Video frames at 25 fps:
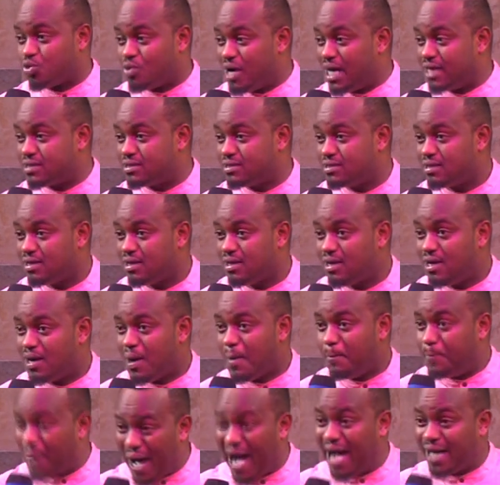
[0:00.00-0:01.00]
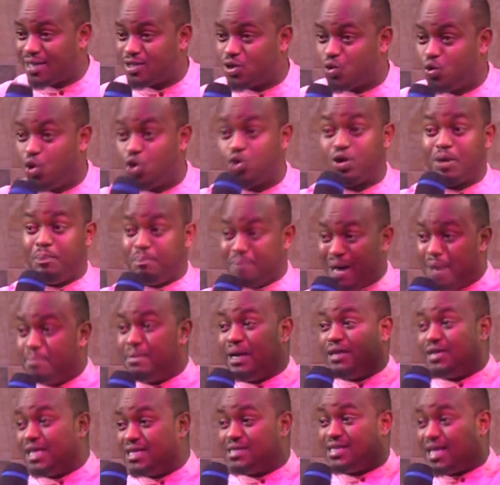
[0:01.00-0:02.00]
worse. But we
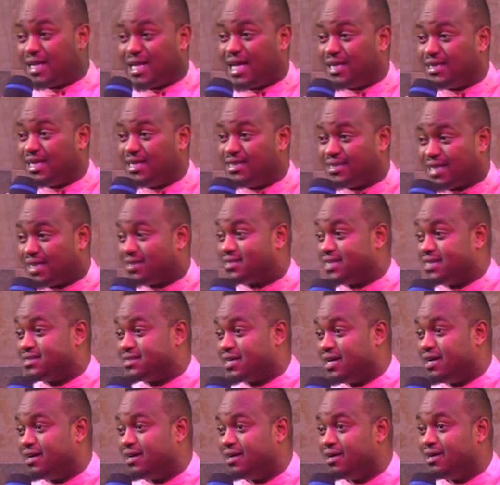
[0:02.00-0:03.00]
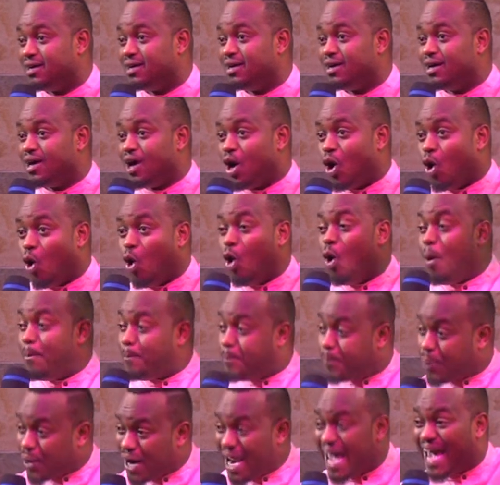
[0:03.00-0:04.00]
remember there is another intercessor
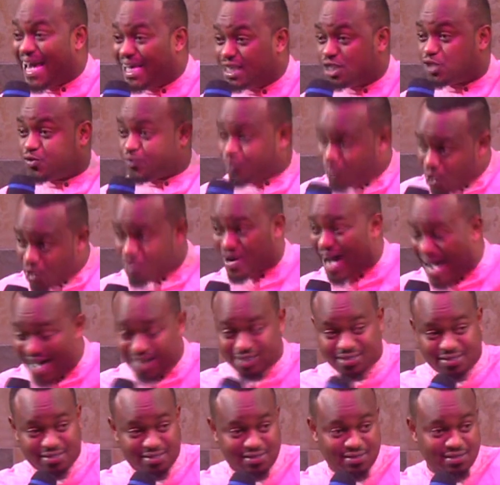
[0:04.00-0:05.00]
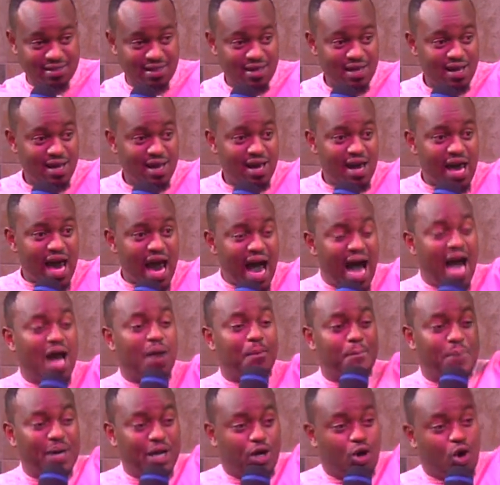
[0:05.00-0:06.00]
who prays for us.
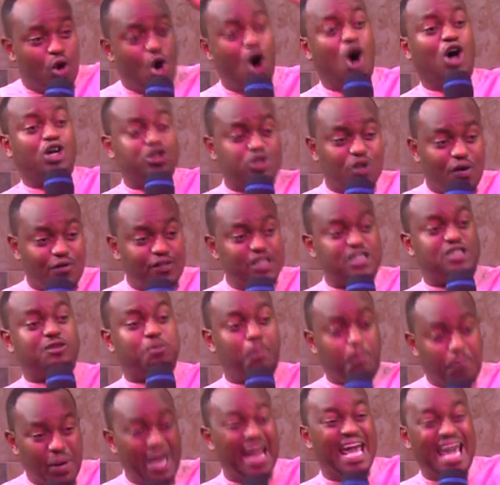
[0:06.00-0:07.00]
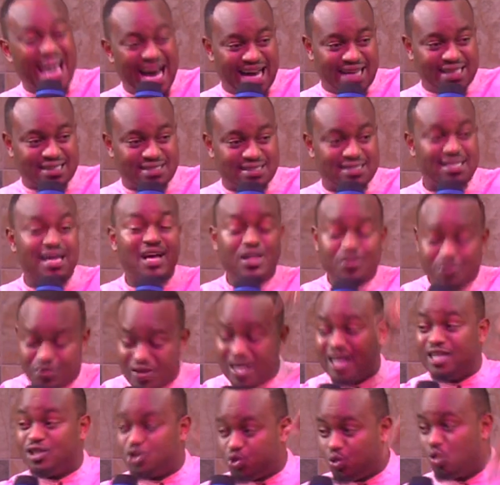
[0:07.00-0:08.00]
And because of his prayers,
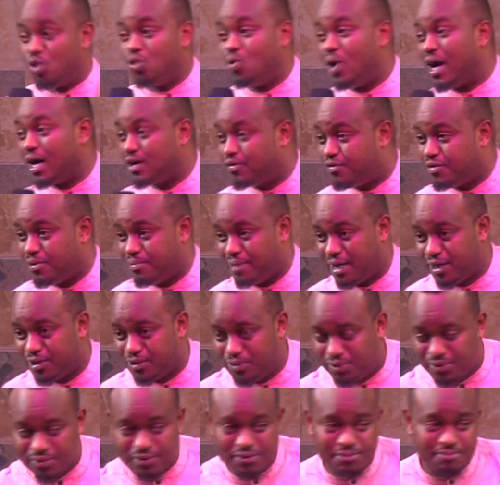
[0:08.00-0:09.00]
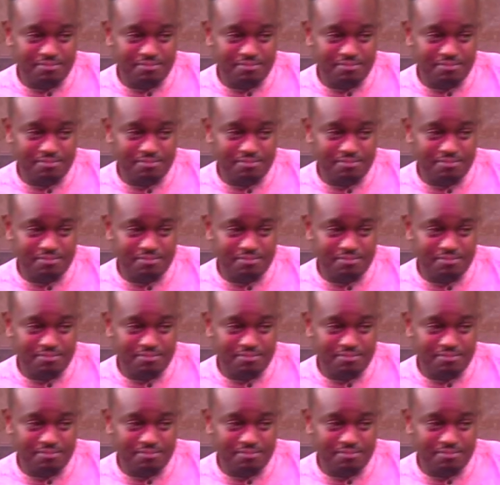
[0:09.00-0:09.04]
things will work for my good.